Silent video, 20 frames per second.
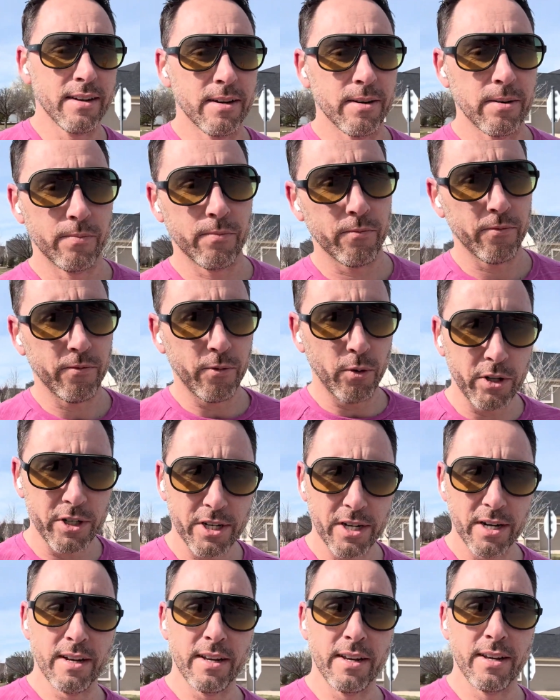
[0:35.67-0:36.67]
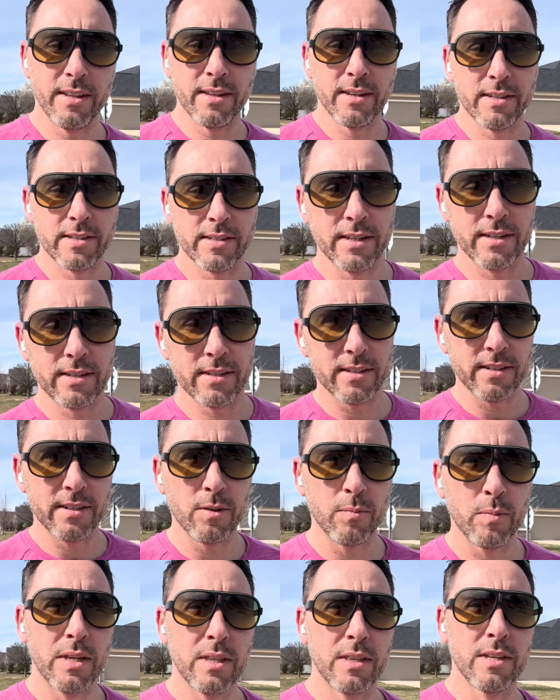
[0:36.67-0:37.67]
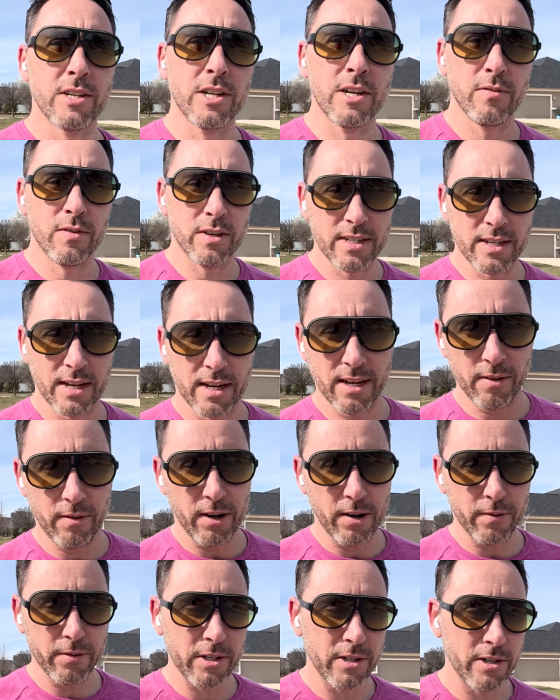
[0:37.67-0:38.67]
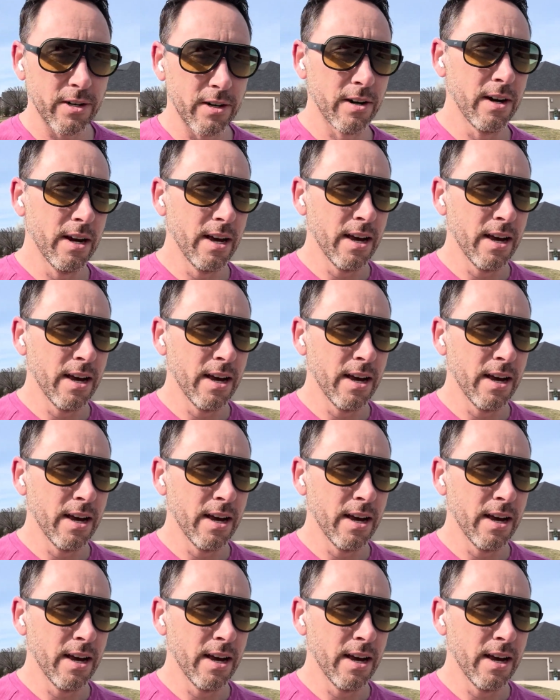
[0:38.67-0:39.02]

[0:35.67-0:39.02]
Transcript: Um, fortunate in this season to be the Chief Executive Officer